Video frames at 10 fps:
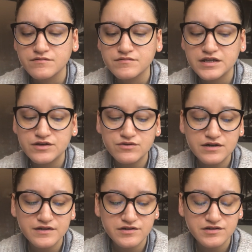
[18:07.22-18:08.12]
Later
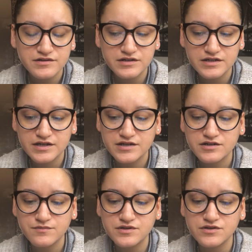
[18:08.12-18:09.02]
on, that shit's gonna catch
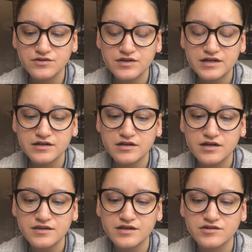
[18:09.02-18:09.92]
up to you. You gotta
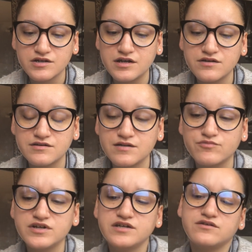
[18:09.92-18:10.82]
cut that shit out. Stop
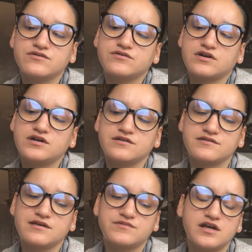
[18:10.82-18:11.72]
breaking your own heart.
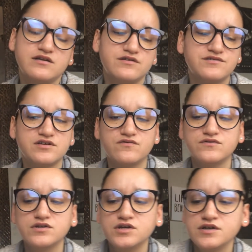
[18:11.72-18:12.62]
Stop telling yourself
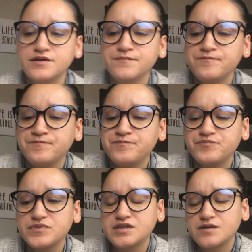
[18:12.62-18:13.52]

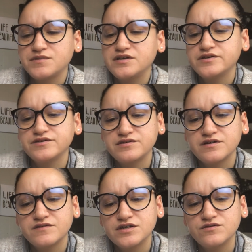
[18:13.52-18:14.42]

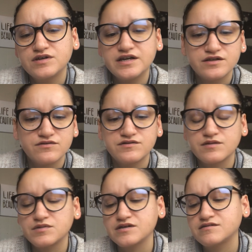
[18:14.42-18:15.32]
that you can't do
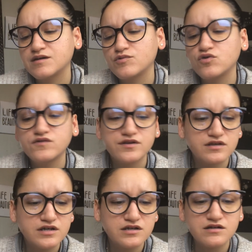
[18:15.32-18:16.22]
something. Stop
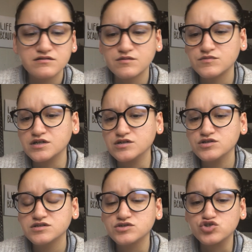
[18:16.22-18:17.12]
overthinking something and
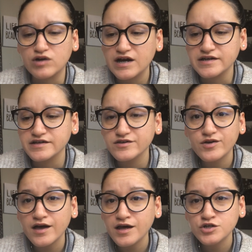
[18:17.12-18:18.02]
just try it. You
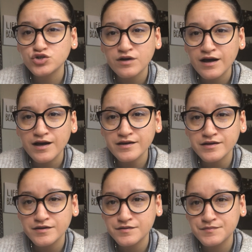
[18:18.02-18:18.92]
gotta try it.